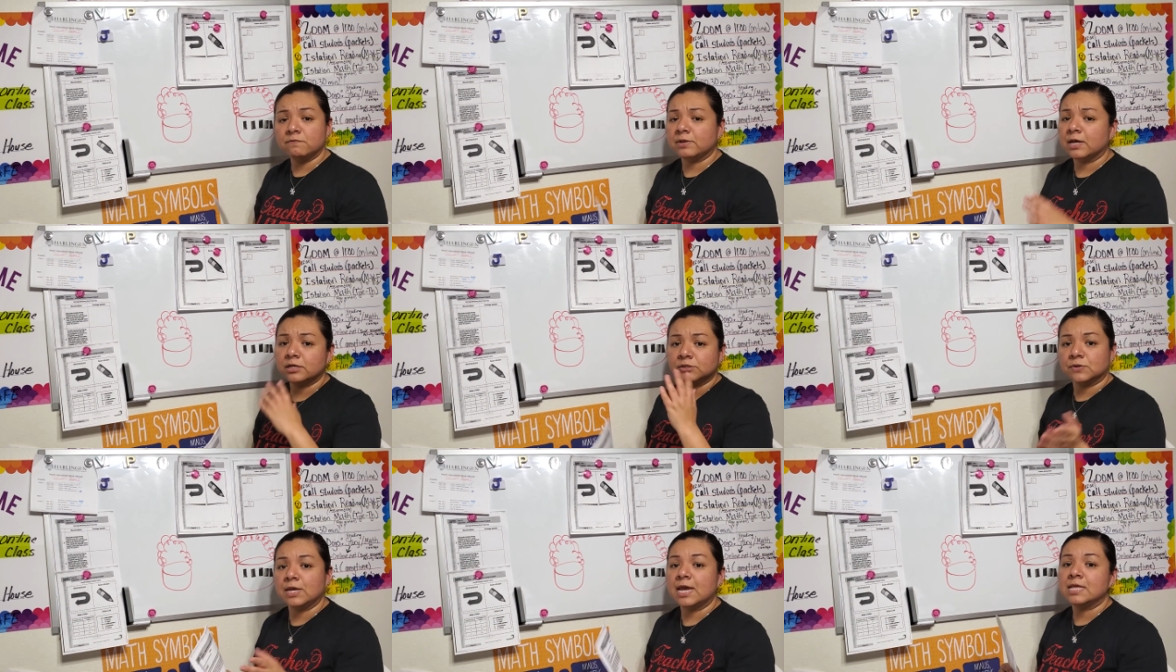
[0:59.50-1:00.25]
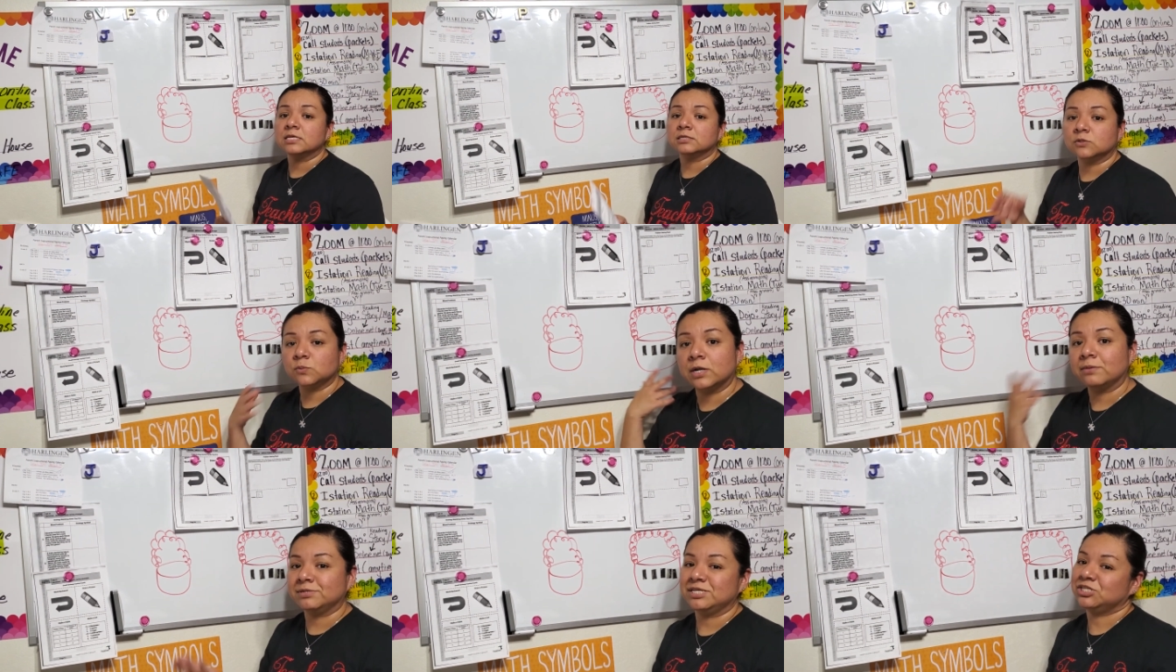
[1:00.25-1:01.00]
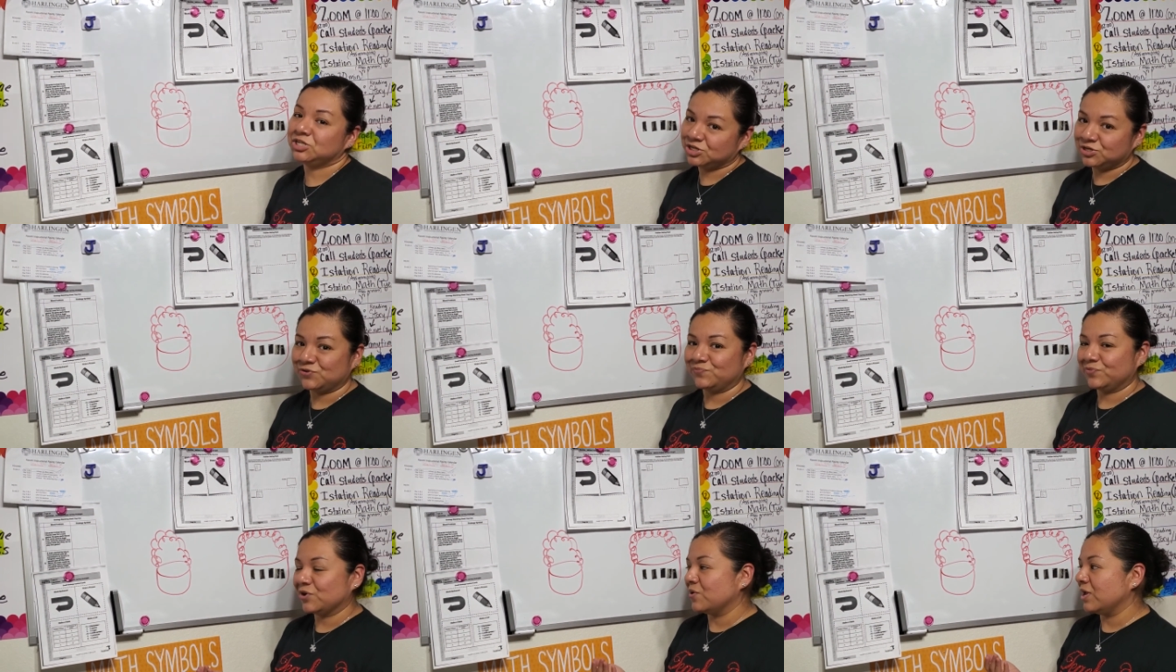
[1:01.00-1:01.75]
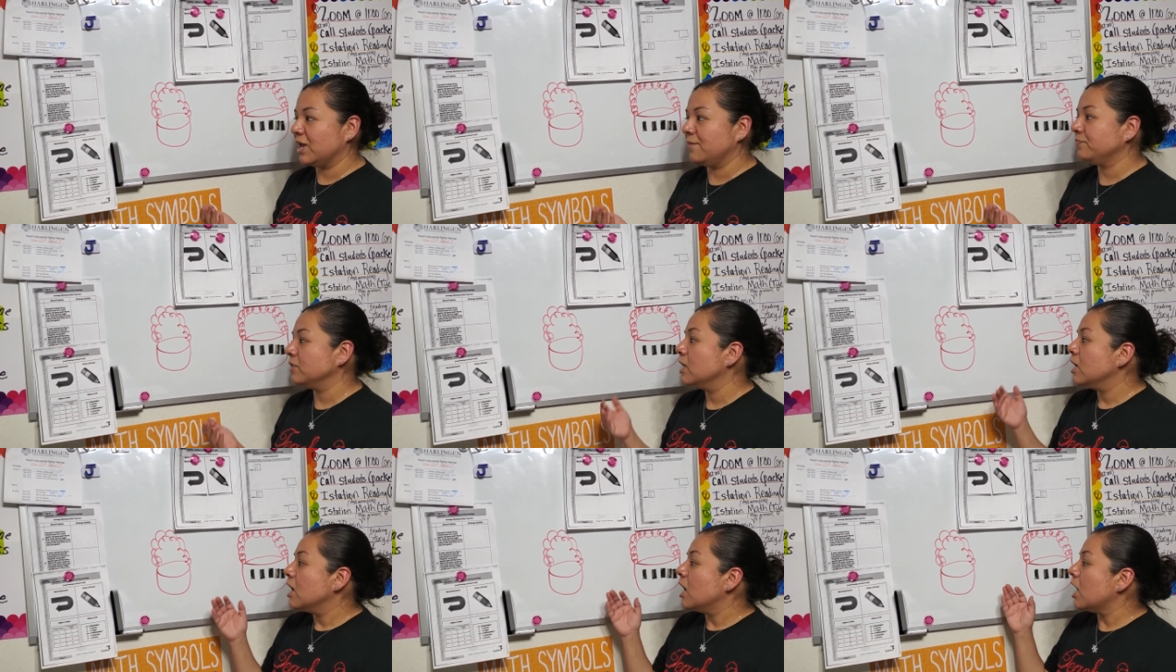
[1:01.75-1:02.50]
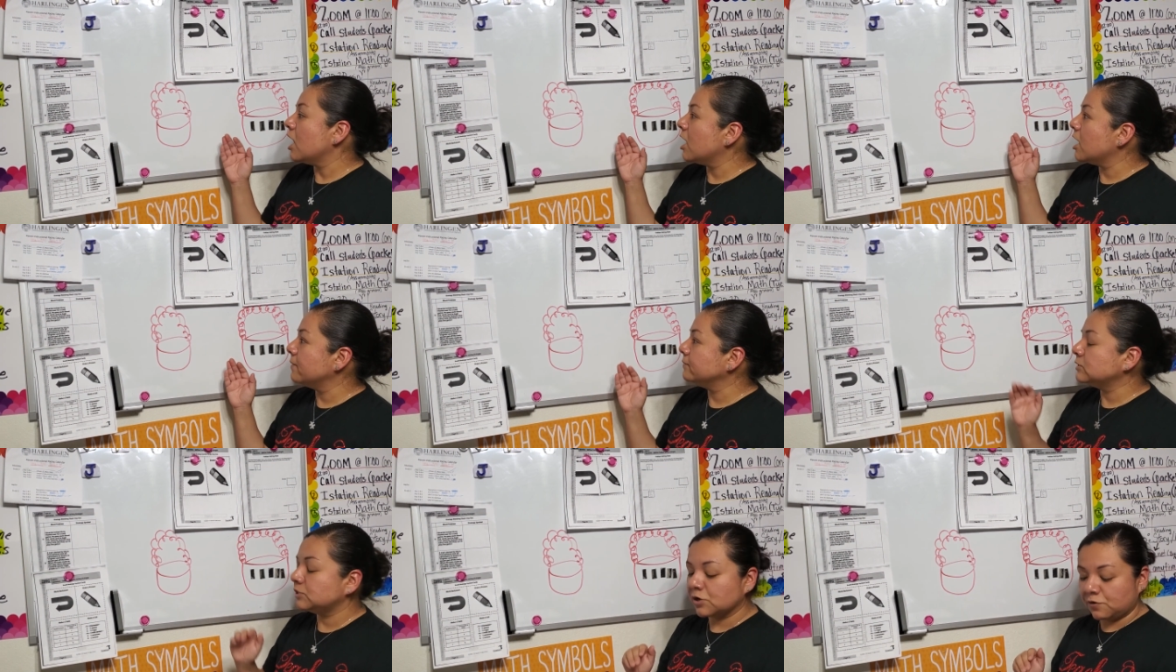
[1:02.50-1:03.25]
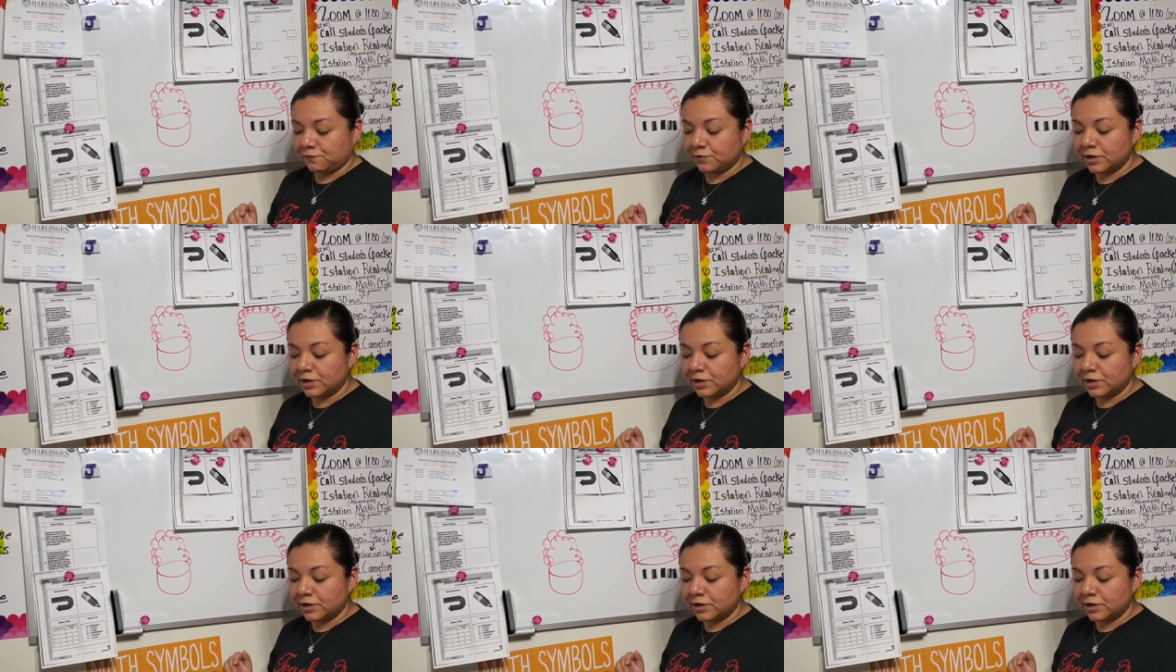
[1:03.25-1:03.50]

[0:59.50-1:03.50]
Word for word: If not, it's okay. This is what I'm teaching you, okay? Um, so, for